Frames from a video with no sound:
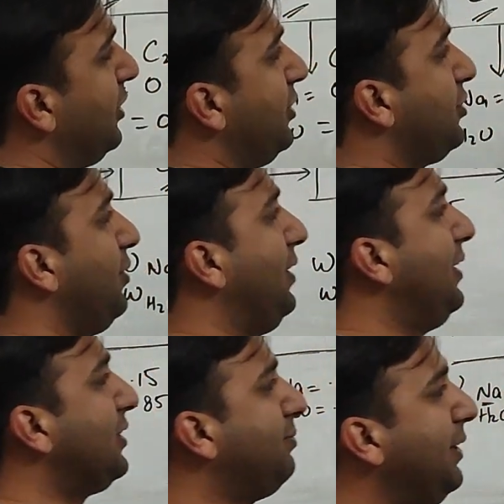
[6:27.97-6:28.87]
So in
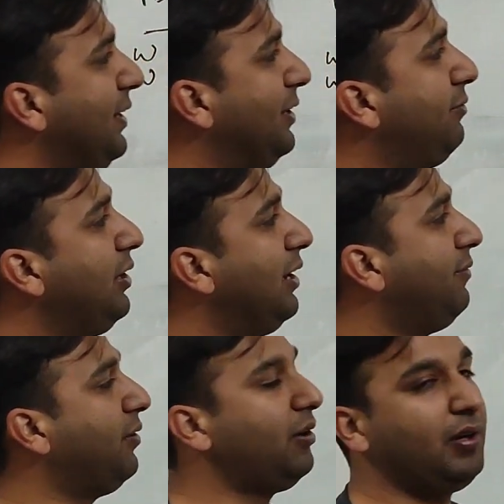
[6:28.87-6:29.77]
this way we
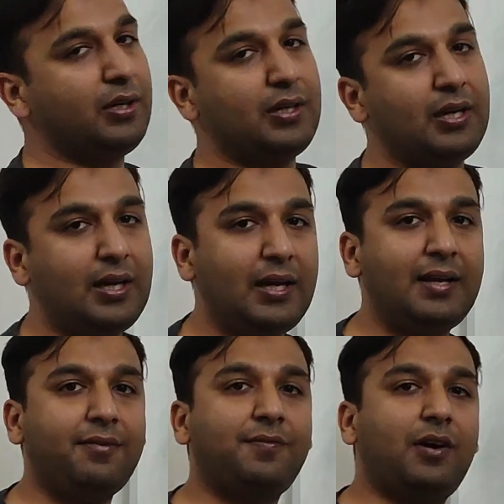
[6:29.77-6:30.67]
have
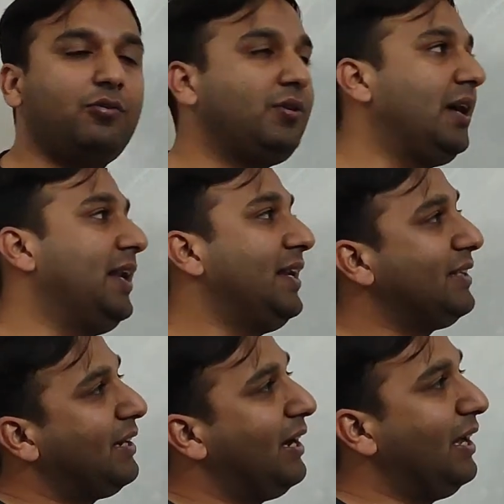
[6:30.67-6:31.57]
found another